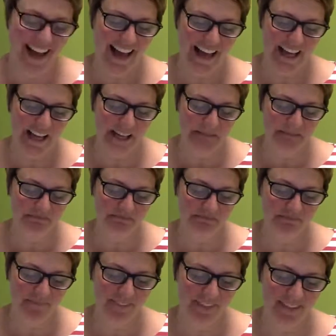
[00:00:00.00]

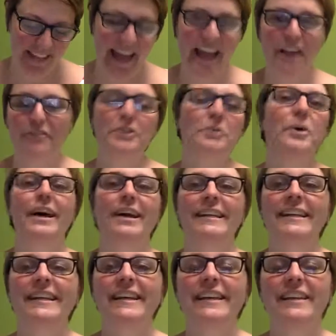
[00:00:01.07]
Um, hey,
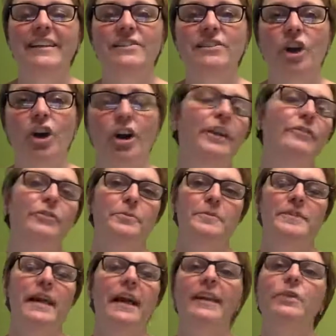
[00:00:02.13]
everyone. It's Laurie from
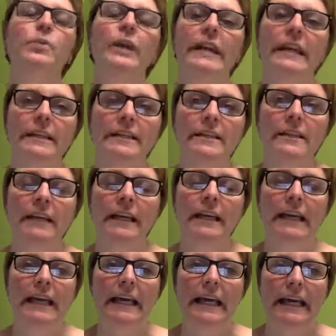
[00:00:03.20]
Second Wind,
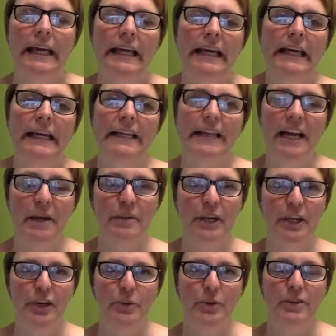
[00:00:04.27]
and I am
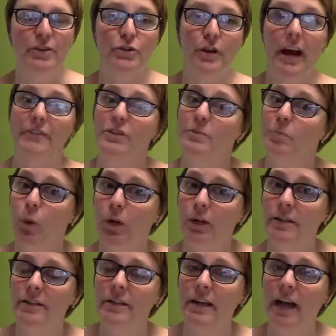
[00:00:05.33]
here with Travis
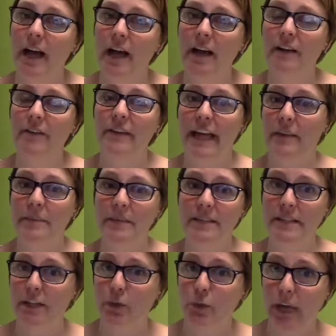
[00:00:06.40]
Bort of
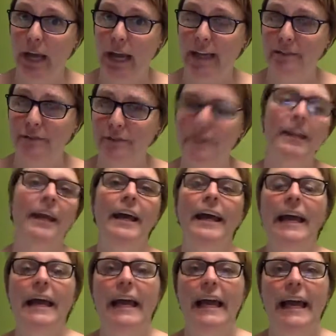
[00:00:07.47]
ABC Creative.
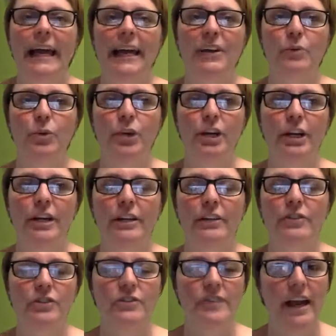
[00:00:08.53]
And we're going to
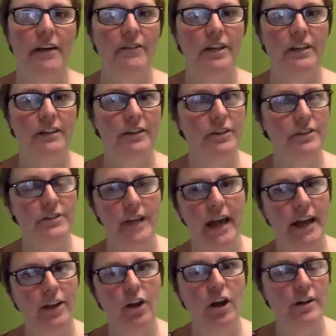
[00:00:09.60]
just have a little
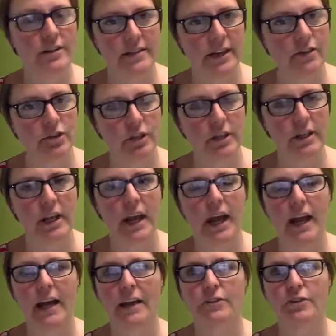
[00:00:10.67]
dialogue session
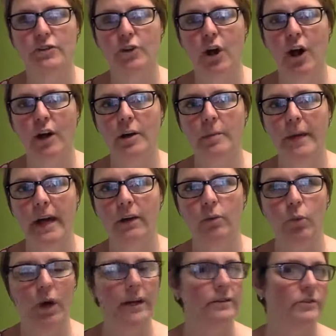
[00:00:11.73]
to talk about
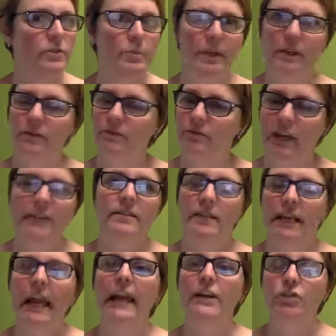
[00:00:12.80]
what's been
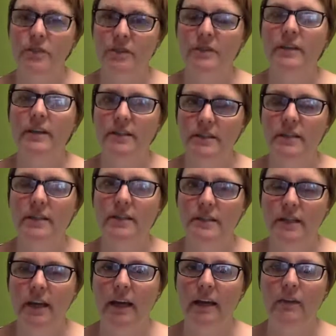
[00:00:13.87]
facing agencies these
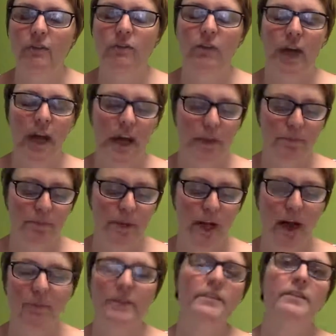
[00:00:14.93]
days.
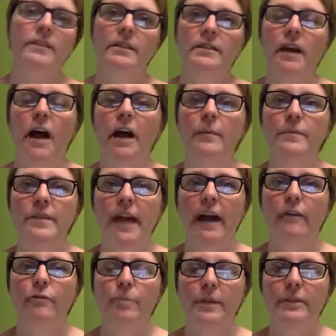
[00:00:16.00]
Obviously, times
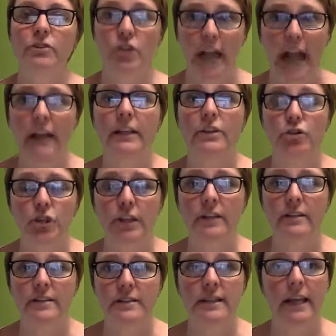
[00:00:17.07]
have been challenging,
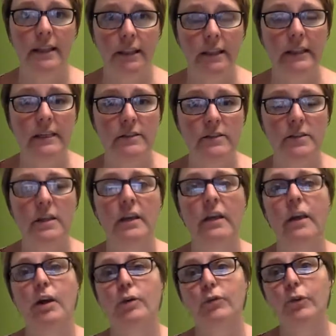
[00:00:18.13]
to say the least,
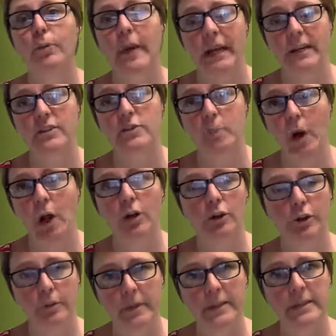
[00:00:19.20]
for many smaller
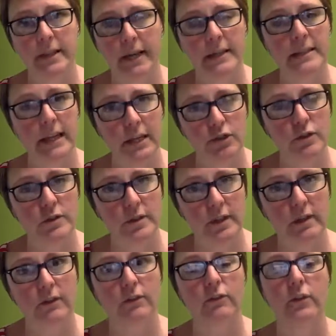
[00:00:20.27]
to mid-sized
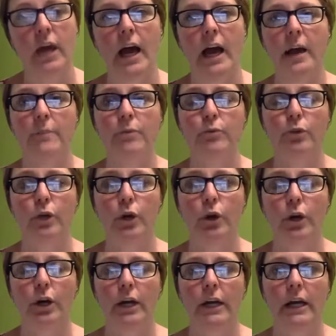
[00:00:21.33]
agencies
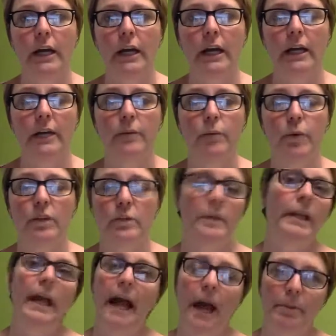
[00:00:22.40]
regarding what's
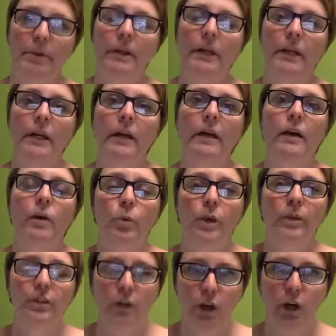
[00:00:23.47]
been happening
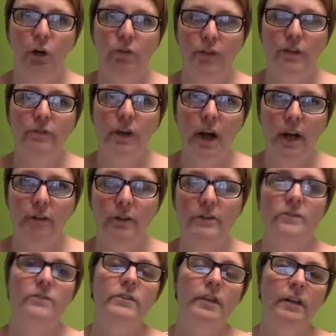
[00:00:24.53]
with the COVID
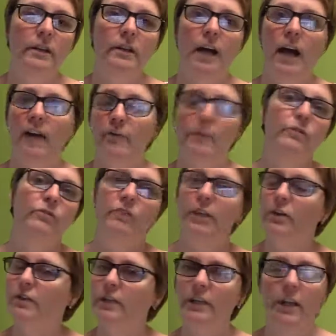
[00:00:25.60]
virus. And I've been
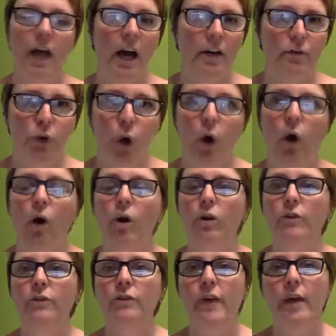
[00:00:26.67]
fielding a lot of
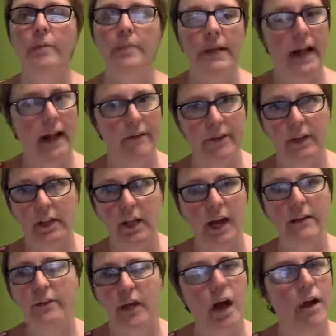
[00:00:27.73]
calls, been having a
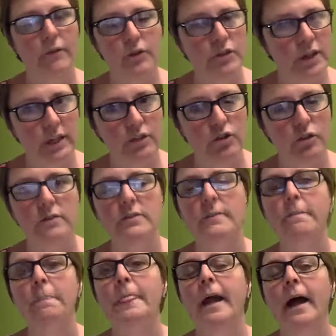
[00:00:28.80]
lot of conversations
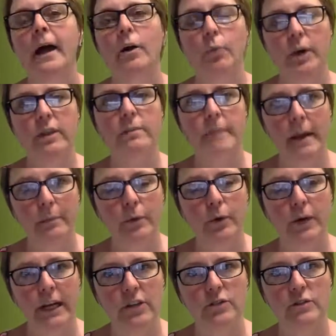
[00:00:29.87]
with member
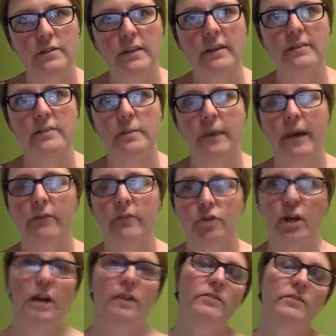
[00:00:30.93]
agencies about
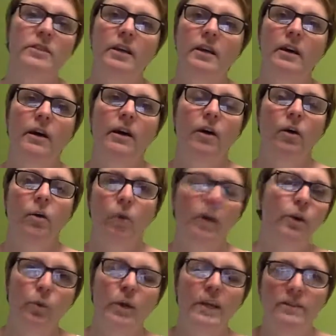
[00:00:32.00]
just what
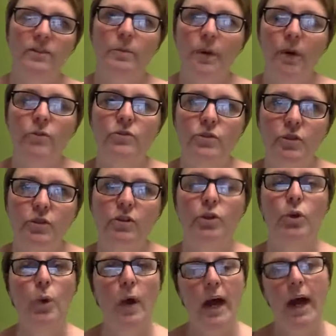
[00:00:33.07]
are we supposed to
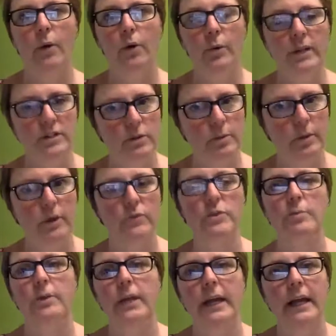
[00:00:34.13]
do? How are we supposed
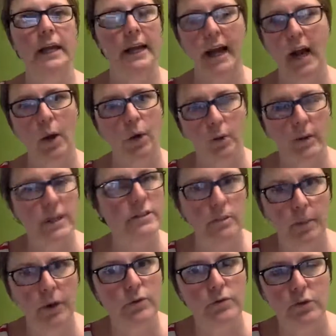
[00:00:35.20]
to plan? How are we
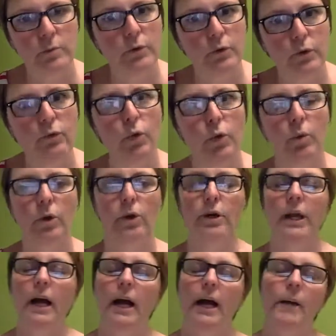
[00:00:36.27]
supposed to move
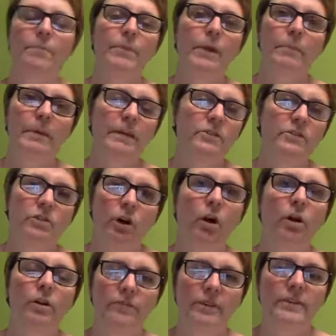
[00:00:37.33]
forward amidst
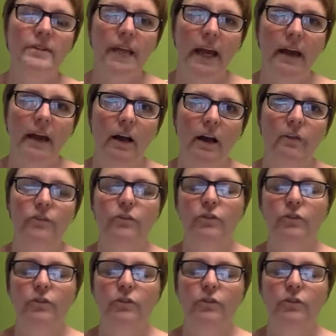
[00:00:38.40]
all of this chaos?